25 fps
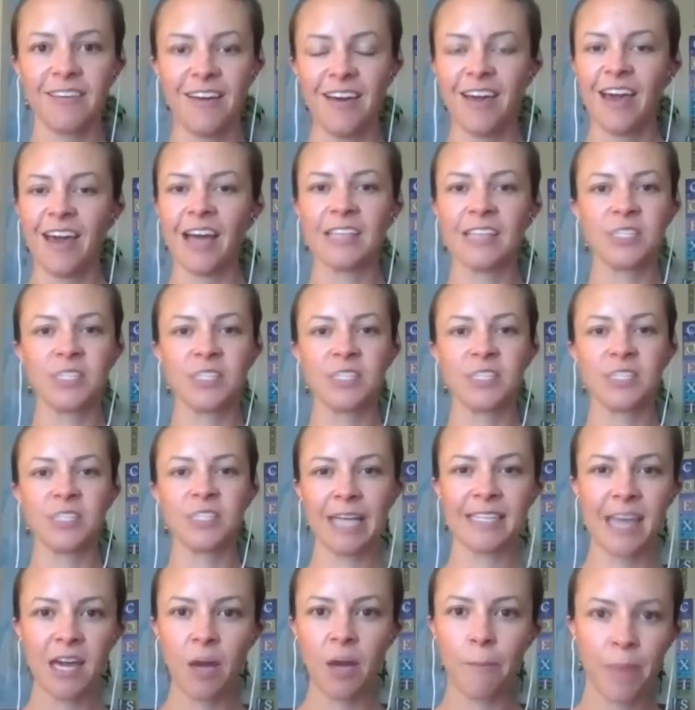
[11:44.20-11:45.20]
And so we might
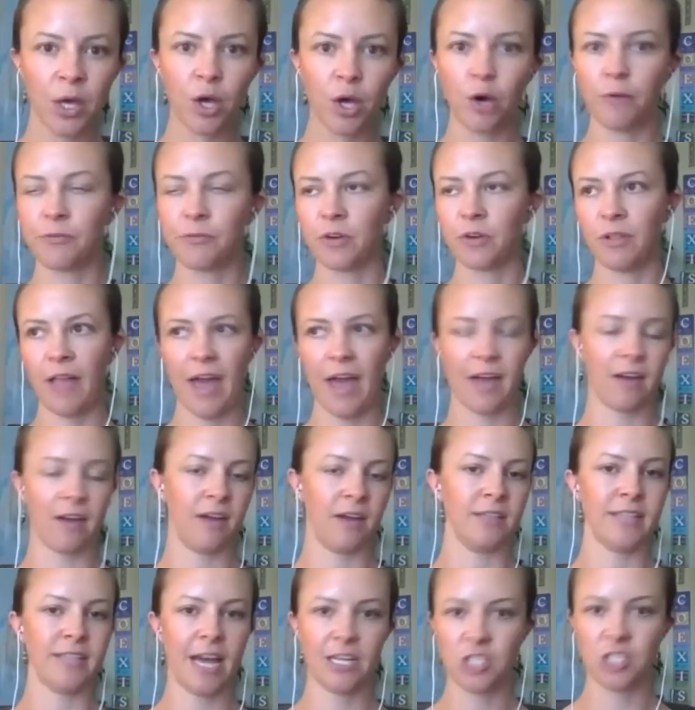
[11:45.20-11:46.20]
take a pill for like a
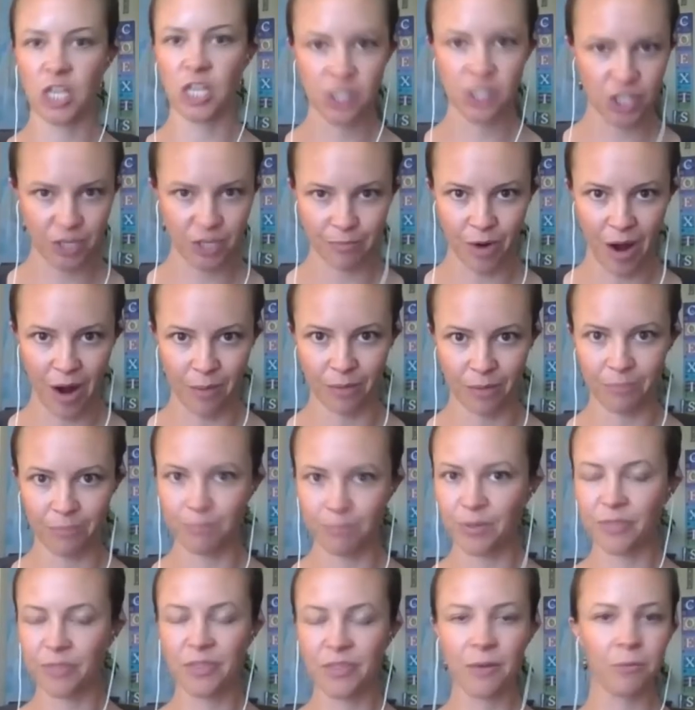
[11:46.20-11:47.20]
digestion problem,
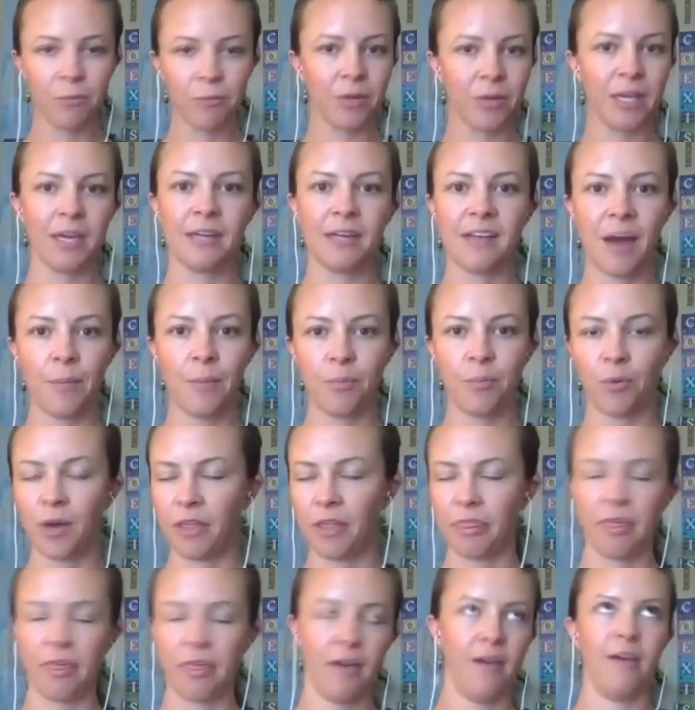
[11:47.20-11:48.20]
but then we end up
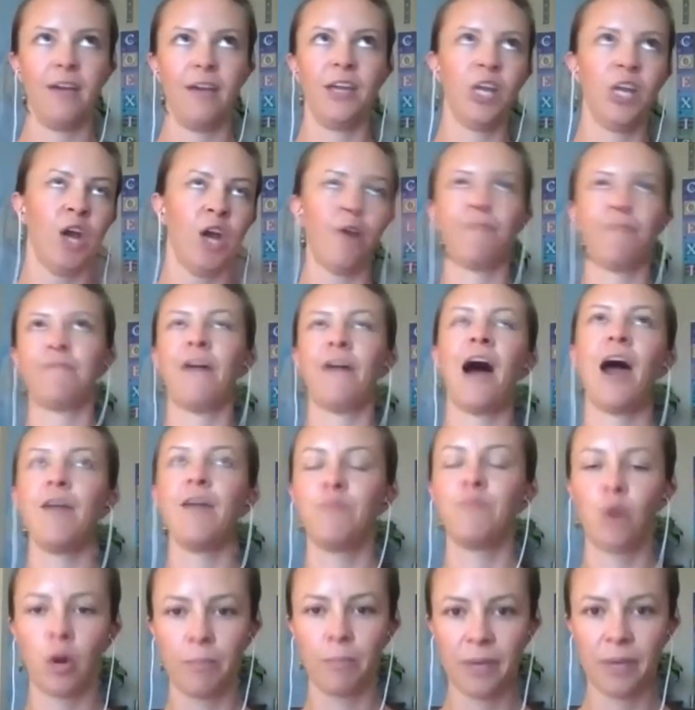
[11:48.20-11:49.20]
with, you know, five
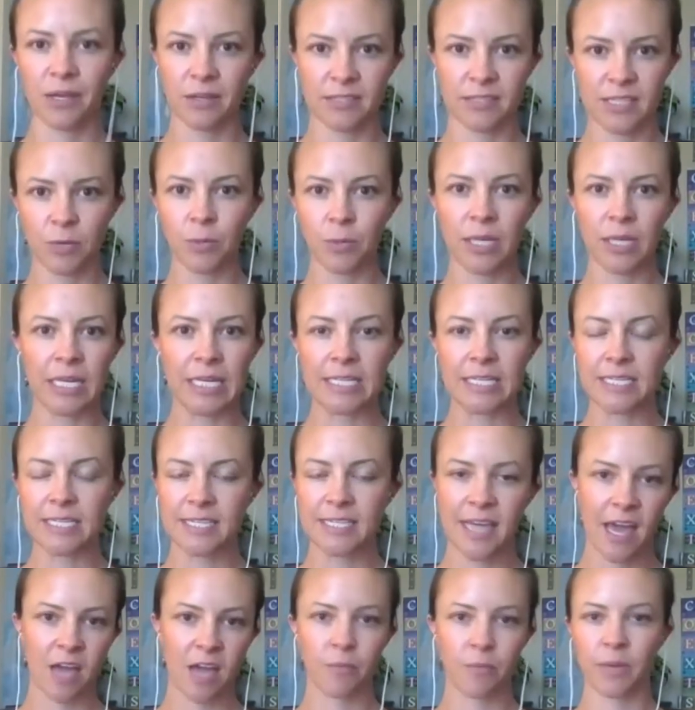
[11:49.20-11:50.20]
more pills that we need to
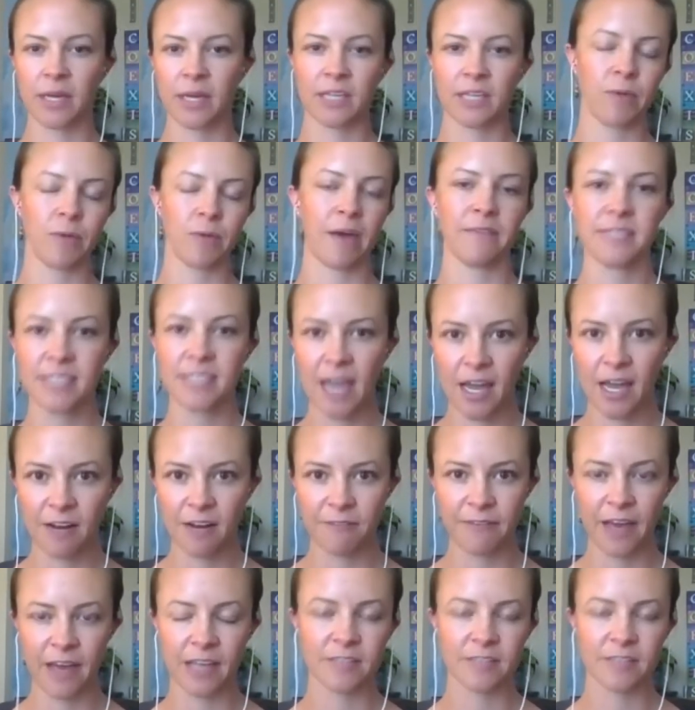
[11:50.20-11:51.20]
take because we have side
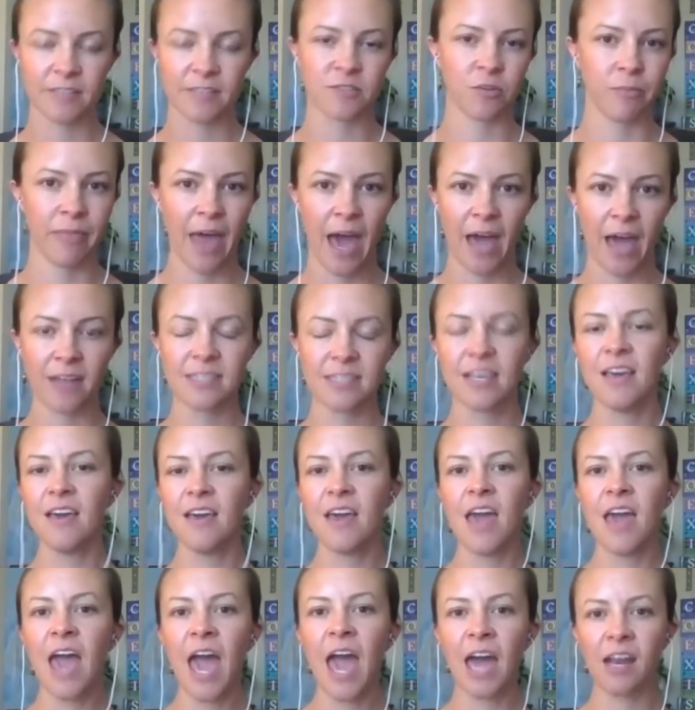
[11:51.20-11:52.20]
effects from that.
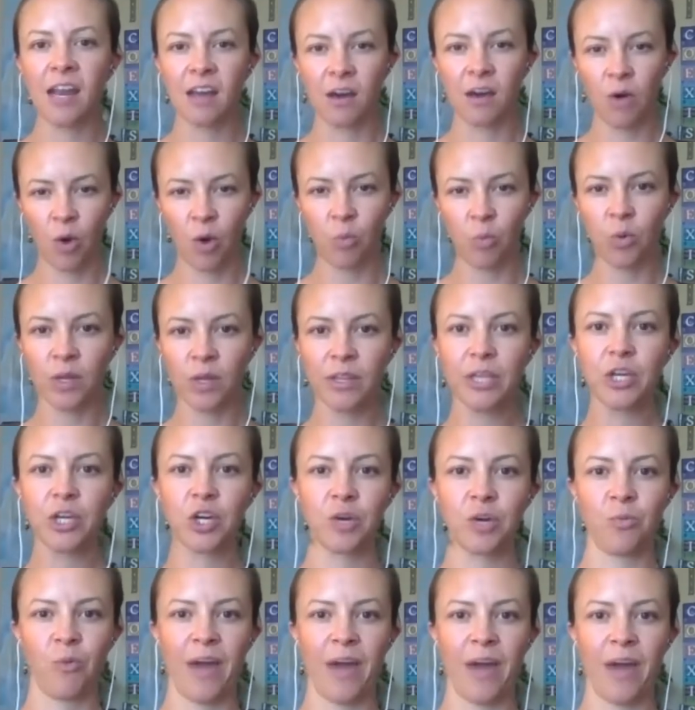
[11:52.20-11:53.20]
And a, a really good
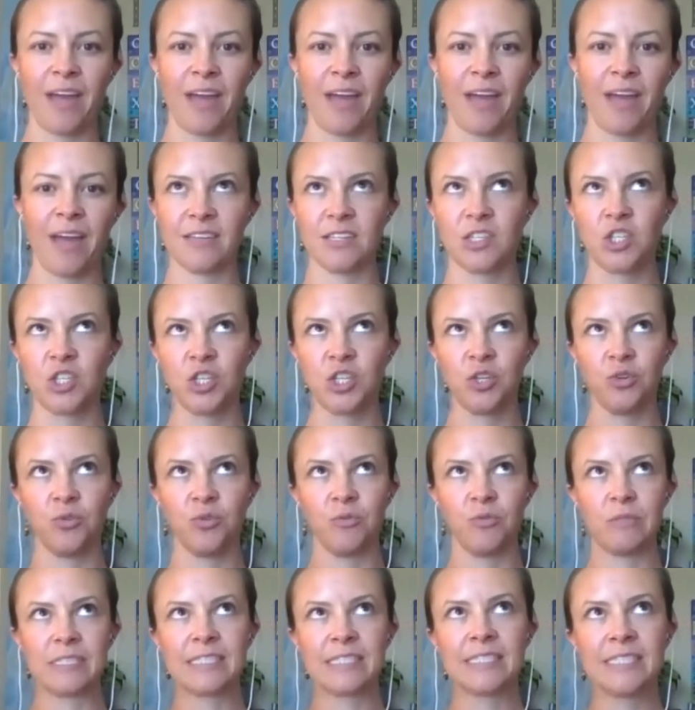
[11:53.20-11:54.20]
way to, to
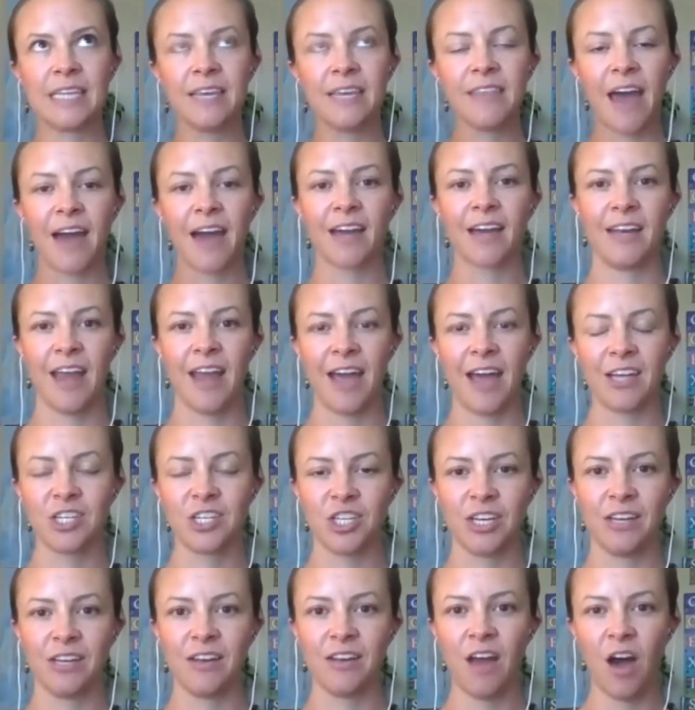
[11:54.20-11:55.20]
see that
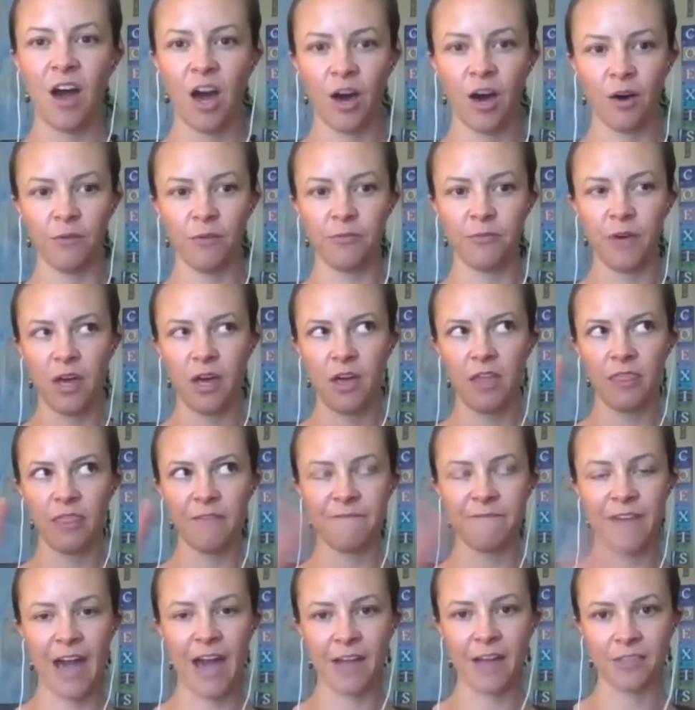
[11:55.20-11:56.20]
connection of the
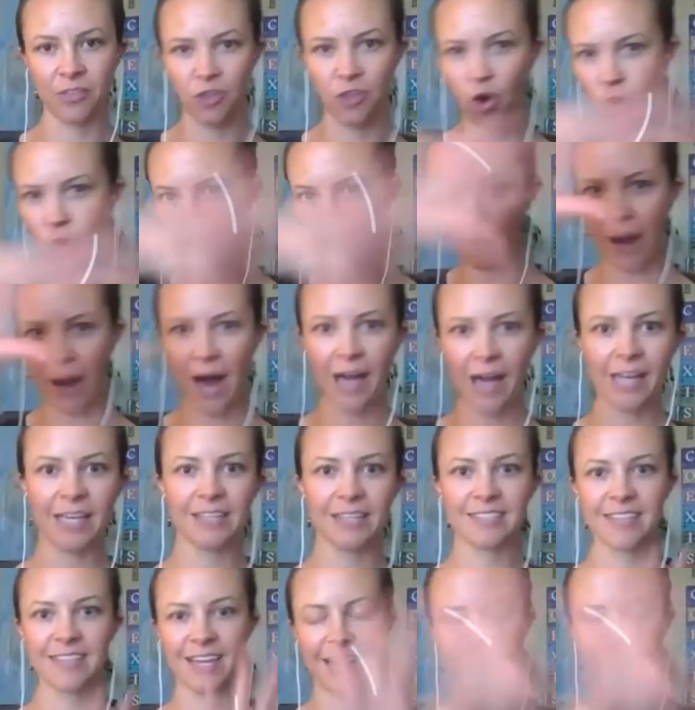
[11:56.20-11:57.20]
fact that the whole body is
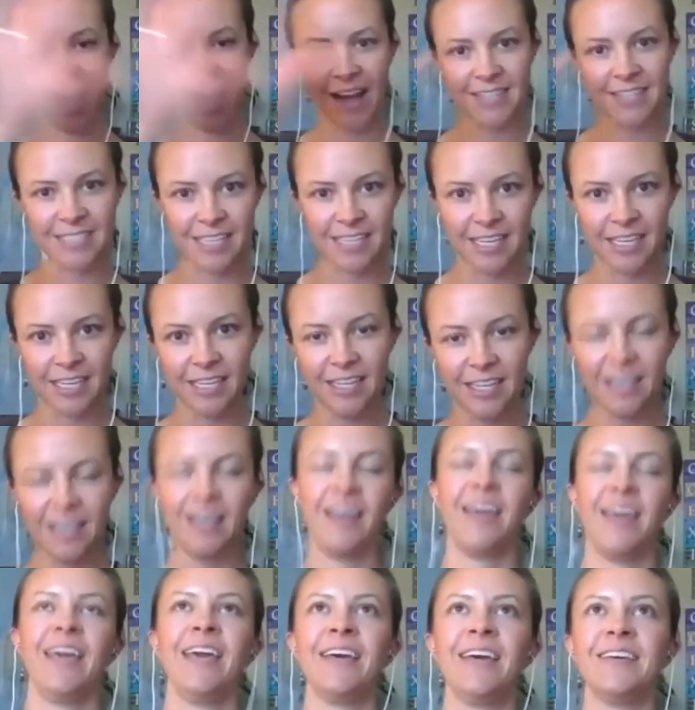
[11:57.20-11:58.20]
connected
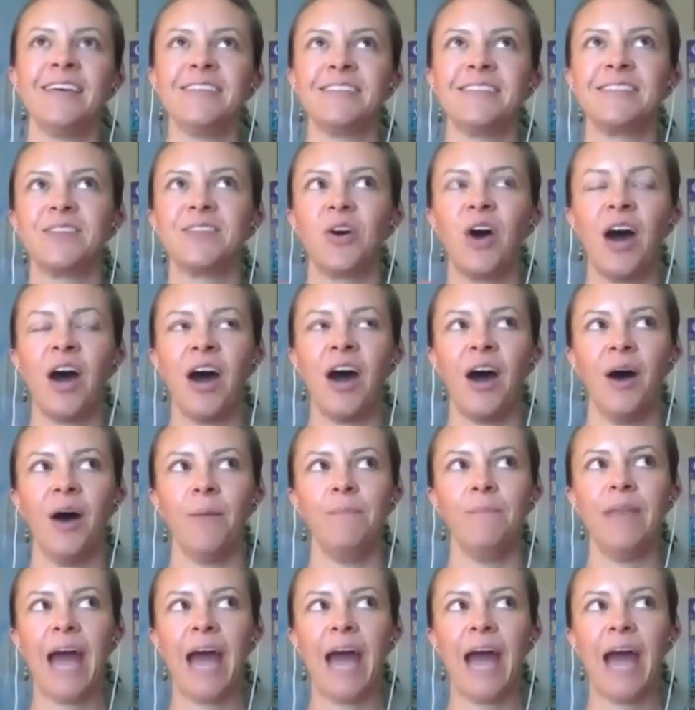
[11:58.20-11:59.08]
is 90%